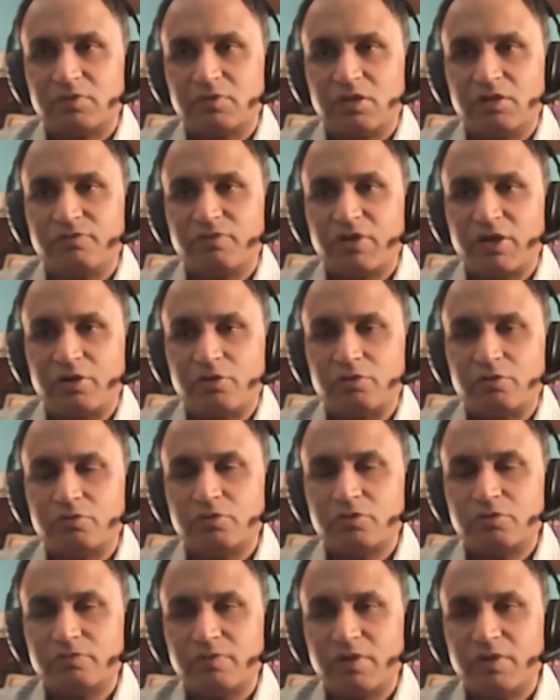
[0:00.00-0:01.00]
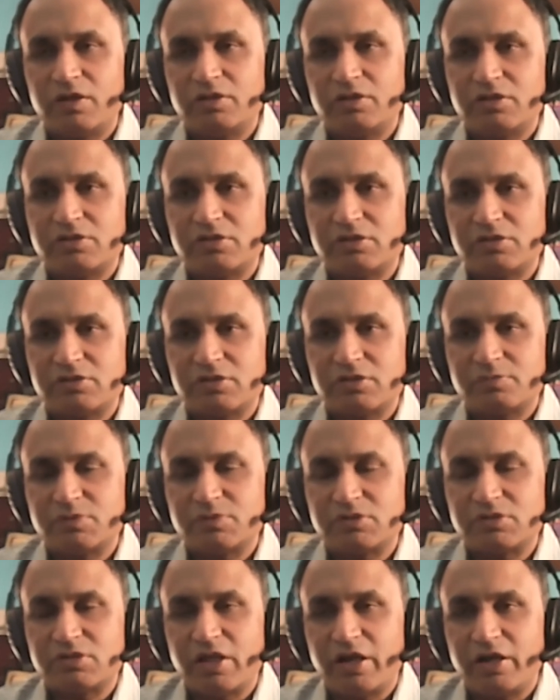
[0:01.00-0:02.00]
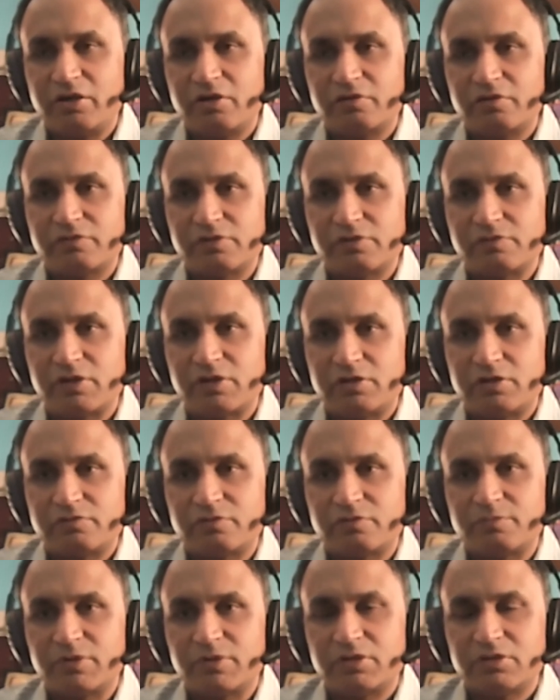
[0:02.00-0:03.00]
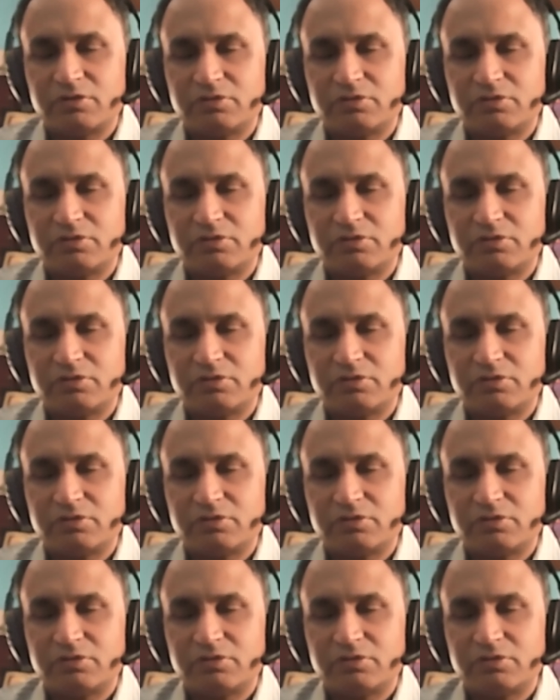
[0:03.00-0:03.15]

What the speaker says: if I don't do well in this exam, it's the end of the world for me.